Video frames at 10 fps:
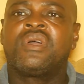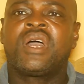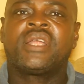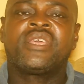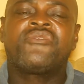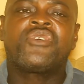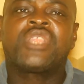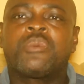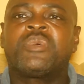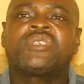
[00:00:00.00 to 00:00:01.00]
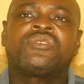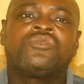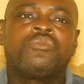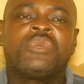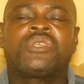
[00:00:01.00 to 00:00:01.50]
and every other person
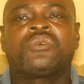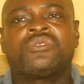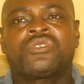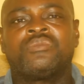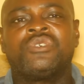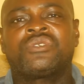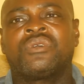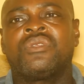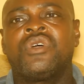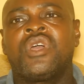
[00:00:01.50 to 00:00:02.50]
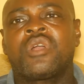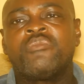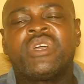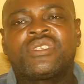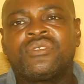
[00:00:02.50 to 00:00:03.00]
who made contribution,
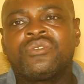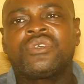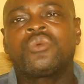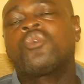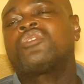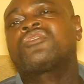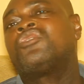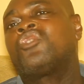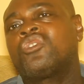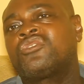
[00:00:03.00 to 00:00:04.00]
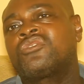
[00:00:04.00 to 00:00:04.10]
but he was not